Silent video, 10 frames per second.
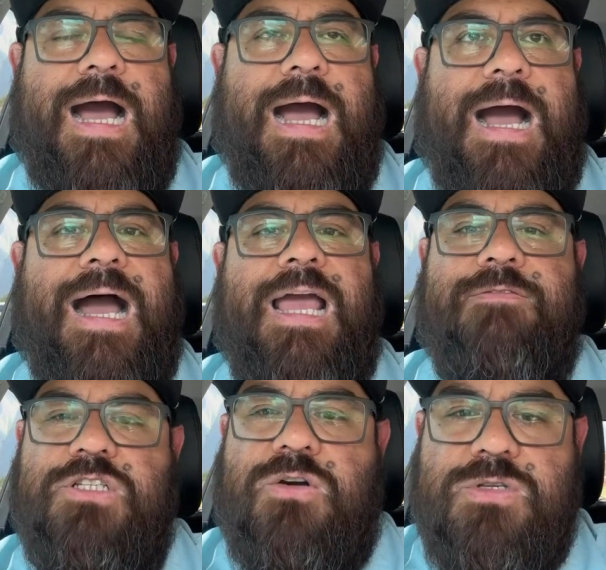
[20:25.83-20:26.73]
I
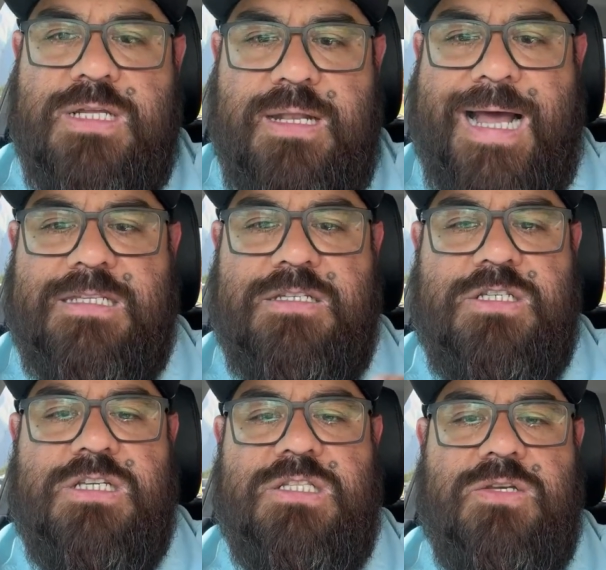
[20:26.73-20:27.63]
have chosen not to
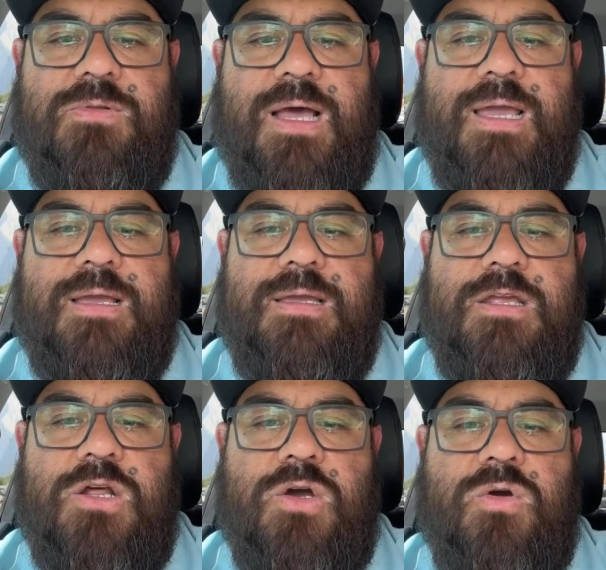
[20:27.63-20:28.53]
just do like,
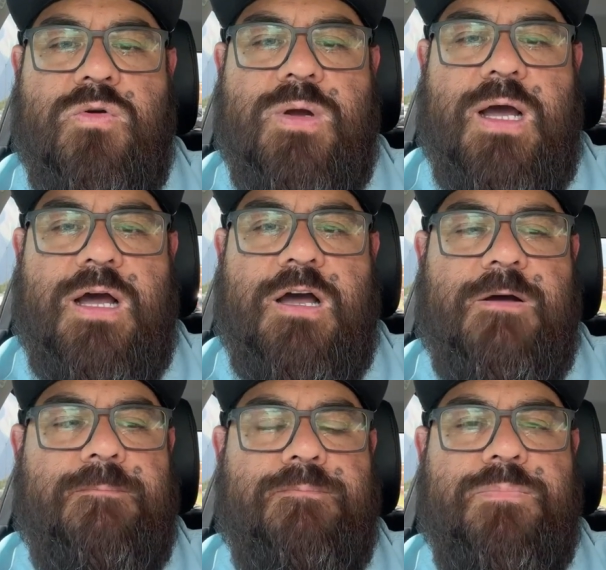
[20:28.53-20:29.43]

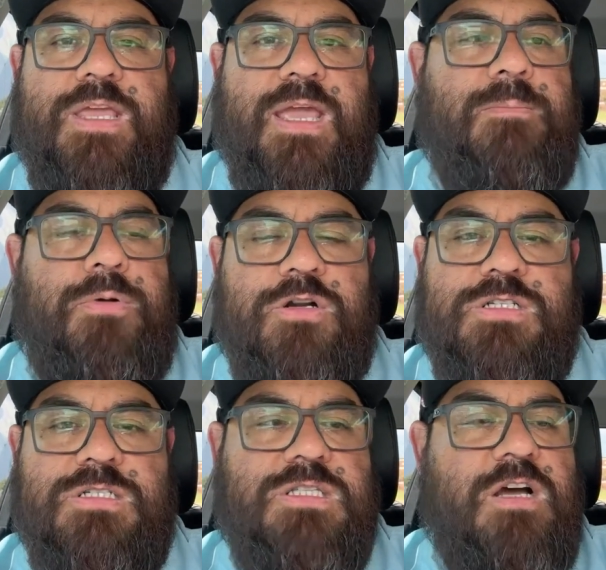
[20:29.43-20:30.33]
the
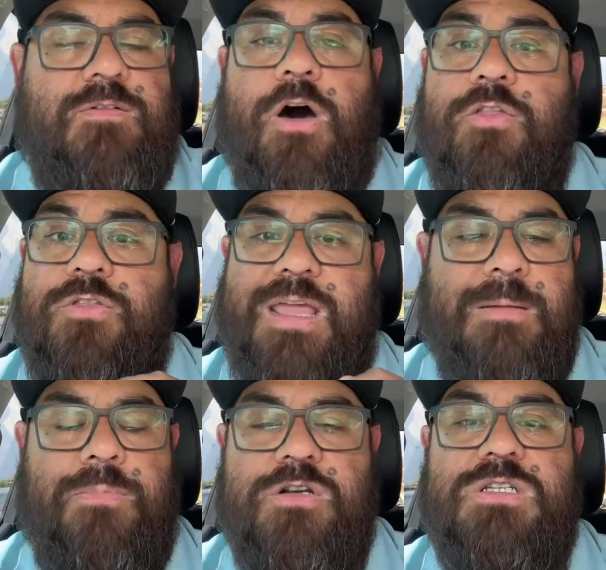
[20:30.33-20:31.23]
in-person stuff, although
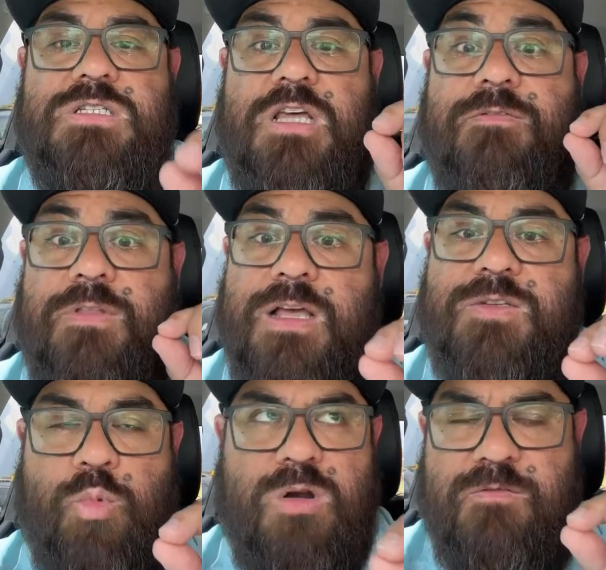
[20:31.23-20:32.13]
the in-person stuff
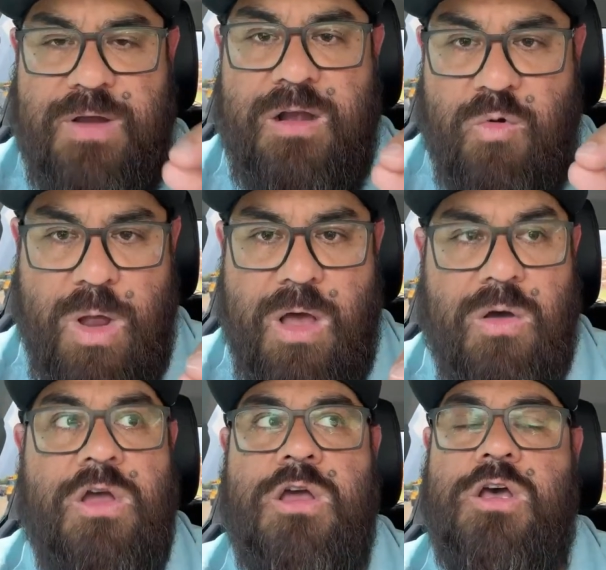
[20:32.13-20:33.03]
does work very
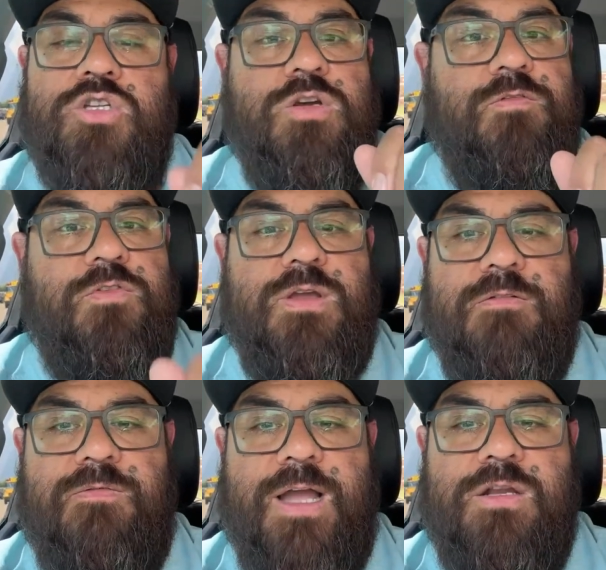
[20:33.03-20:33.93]
well. So if you
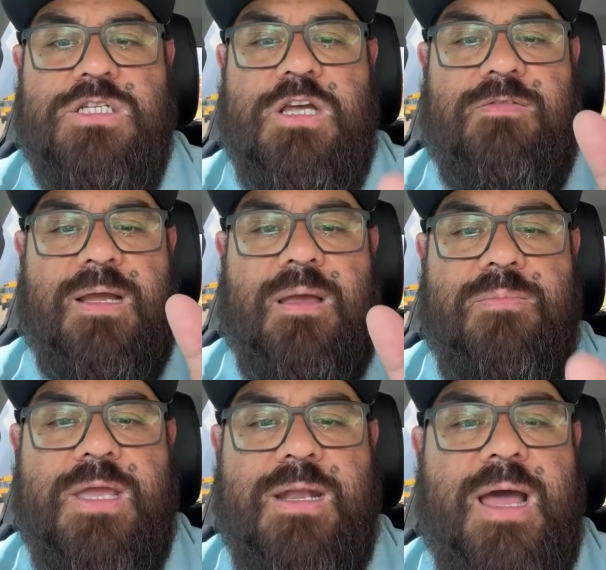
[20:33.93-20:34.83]
can find yourself like a
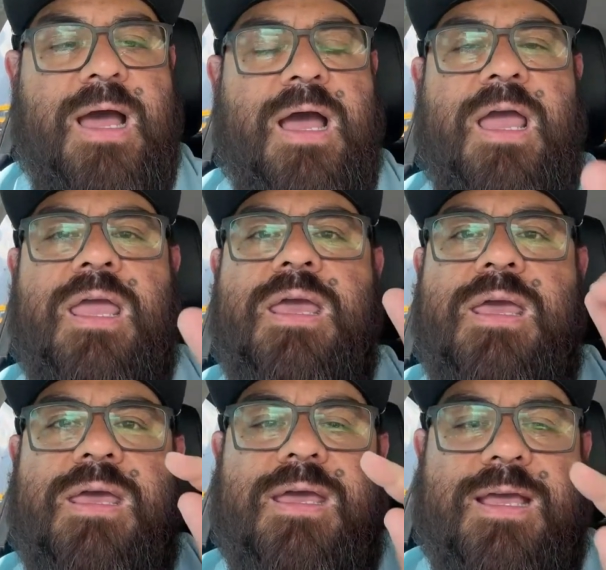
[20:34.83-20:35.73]
BNI,
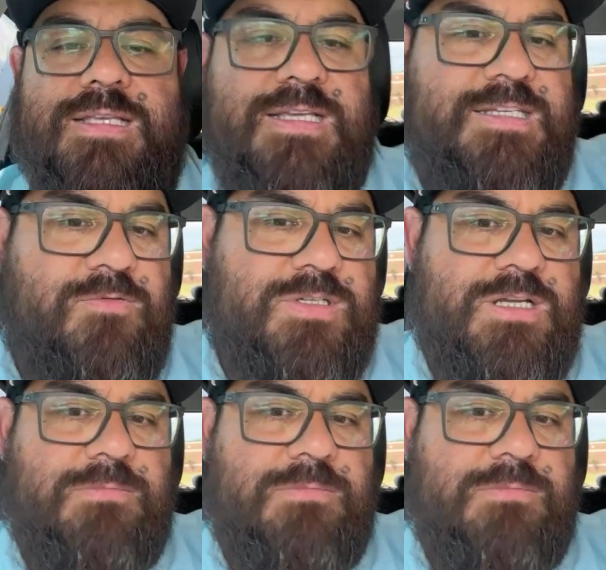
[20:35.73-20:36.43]
as I say, what's up,